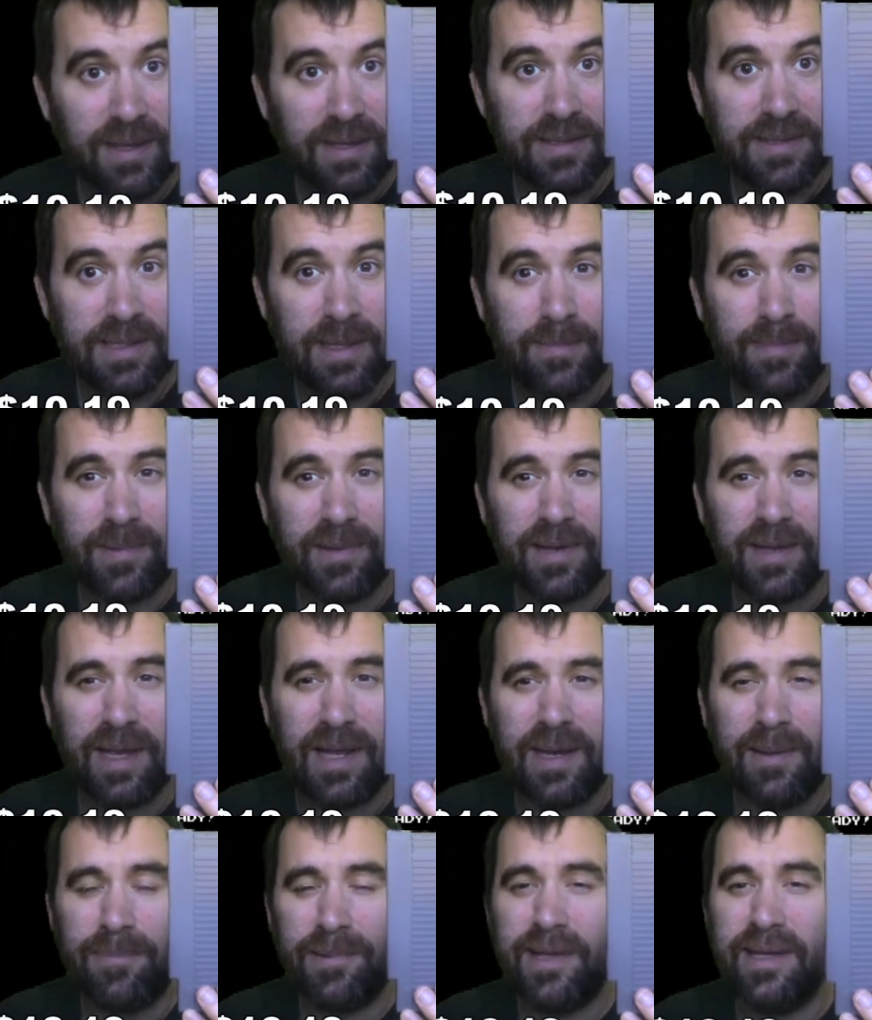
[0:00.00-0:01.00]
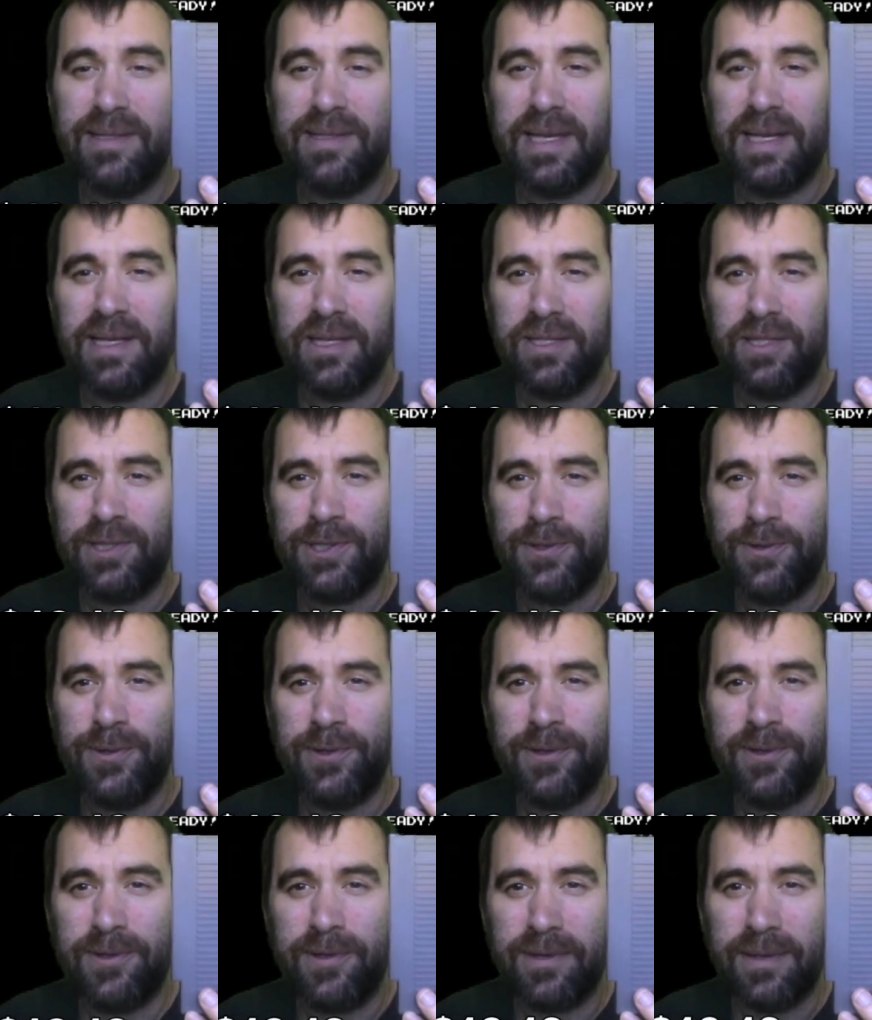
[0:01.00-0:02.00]
Simple, it kind of plays like a
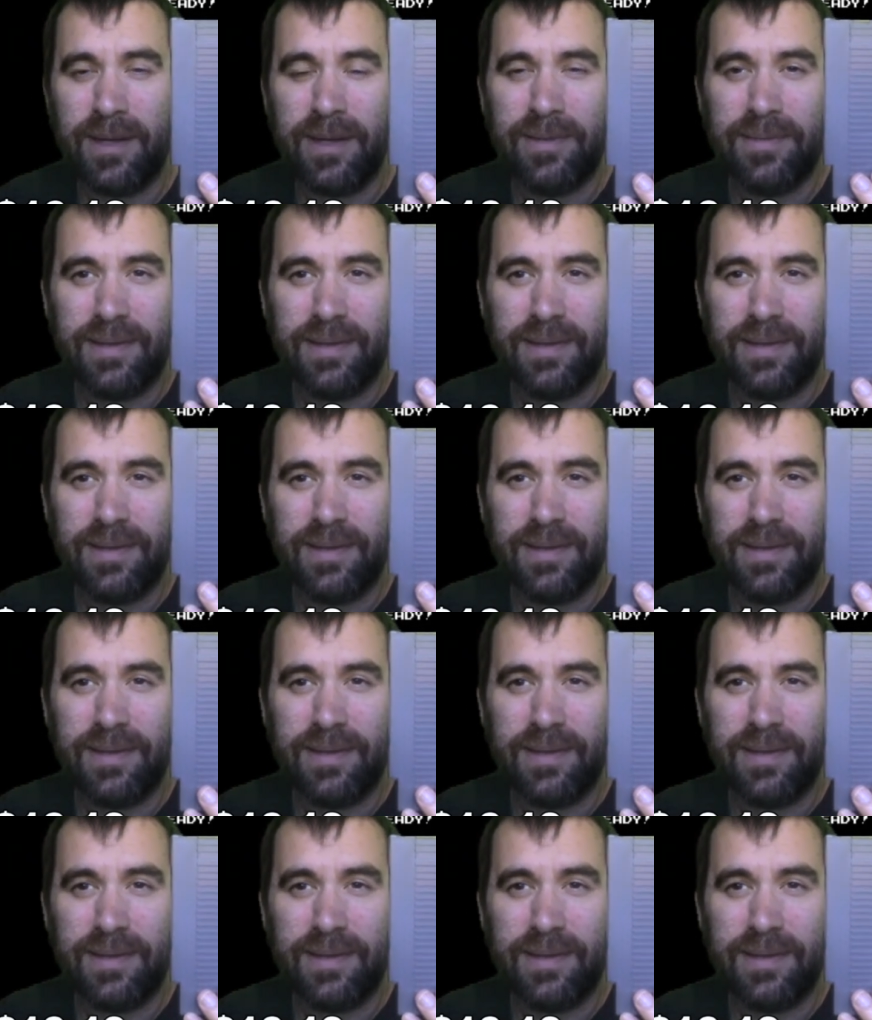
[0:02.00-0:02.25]
shooter,